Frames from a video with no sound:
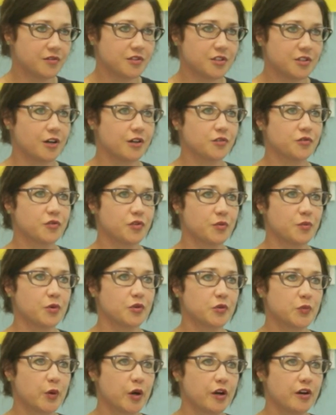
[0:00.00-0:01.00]
dogs for the
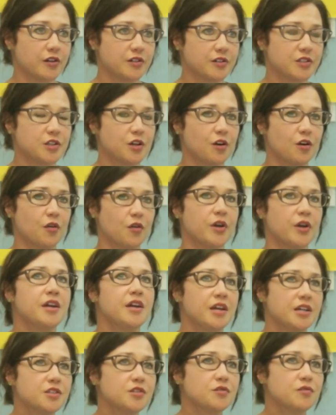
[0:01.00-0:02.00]
most part. So
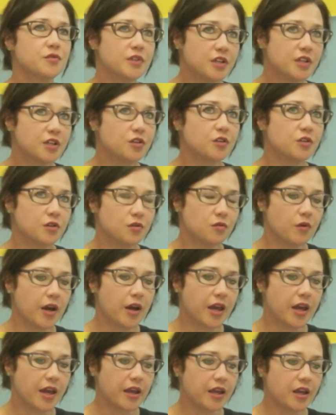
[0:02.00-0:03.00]
it's a really good
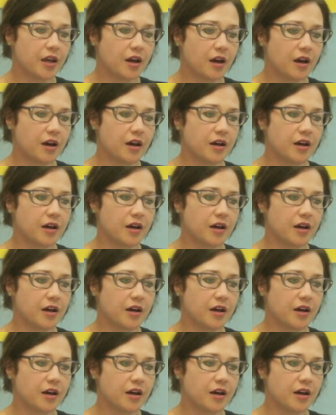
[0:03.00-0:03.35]
way.